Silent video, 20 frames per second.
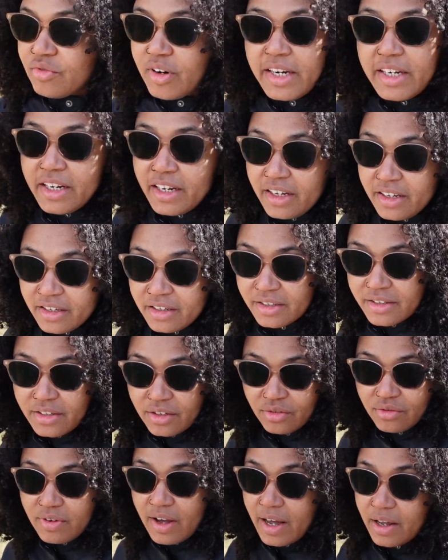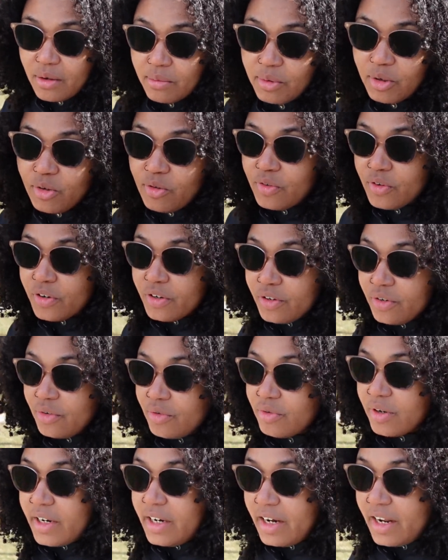renting still viable for
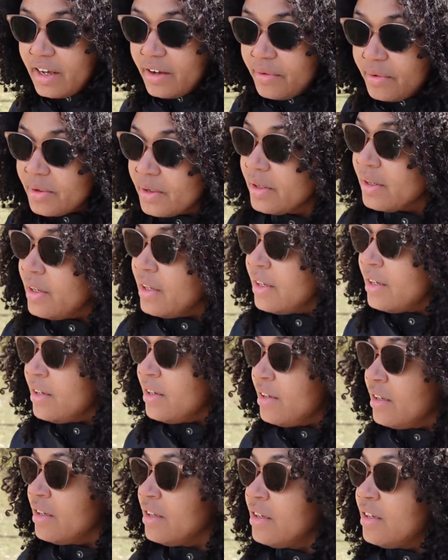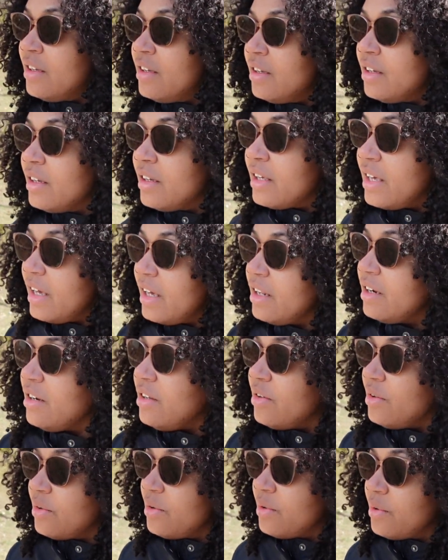you right now? Can
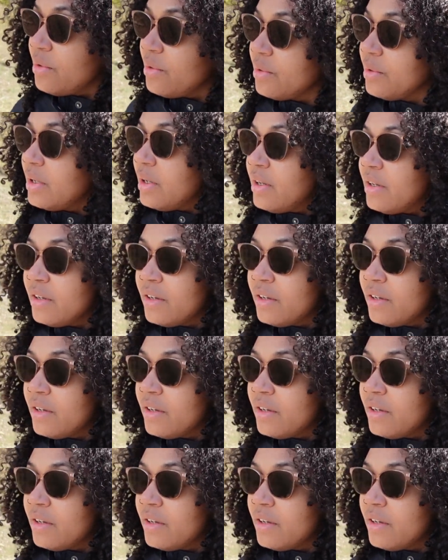you